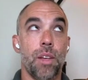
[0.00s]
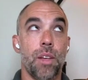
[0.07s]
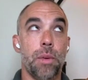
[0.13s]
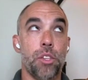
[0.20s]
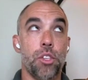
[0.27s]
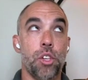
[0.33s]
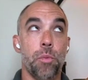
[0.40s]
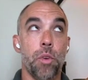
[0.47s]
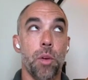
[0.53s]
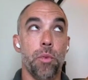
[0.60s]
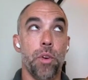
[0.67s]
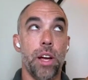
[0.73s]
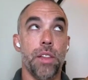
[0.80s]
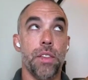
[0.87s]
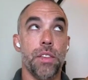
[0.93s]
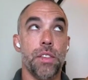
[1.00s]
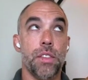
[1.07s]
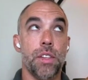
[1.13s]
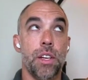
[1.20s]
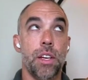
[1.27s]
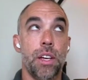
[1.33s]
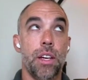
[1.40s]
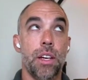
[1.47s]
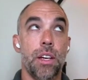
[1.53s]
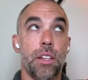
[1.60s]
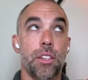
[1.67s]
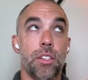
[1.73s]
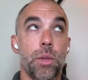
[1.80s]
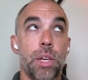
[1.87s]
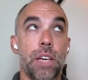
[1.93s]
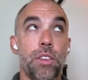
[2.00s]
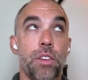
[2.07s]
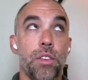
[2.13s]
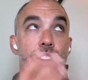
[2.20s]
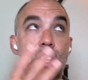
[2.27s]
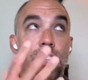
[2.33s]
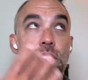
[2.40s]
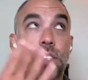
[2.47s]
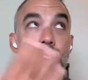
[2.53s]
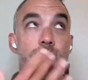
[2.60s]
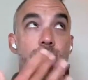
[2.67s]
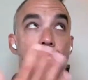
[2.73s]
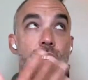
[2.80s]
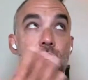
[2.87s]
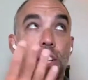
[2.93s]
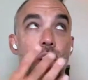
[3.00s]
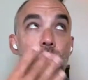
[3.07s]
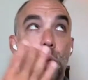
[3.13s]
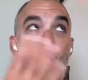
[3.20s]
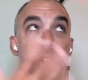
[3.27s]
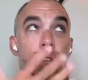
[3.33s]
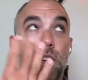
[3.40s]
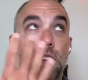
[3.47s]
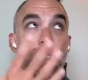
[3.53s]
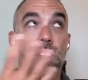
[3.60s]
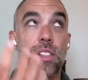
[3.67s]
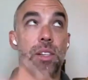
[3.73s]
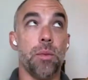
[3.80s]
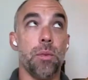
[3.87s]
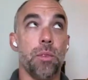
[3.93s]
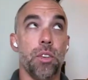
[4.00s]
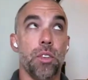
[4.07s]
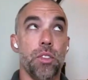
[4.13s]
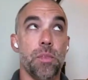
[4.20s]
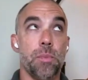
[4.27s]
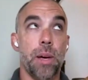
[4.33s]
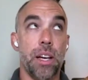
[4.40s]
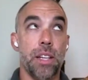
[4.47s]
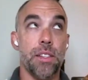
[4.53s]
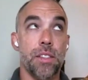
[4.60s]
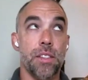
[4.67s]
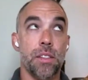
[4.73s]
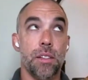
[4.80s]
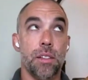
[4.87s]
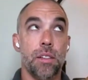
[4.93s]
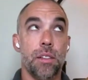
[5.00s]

About two more breaths. It's okay if your vision starts to go or you start to see little spots.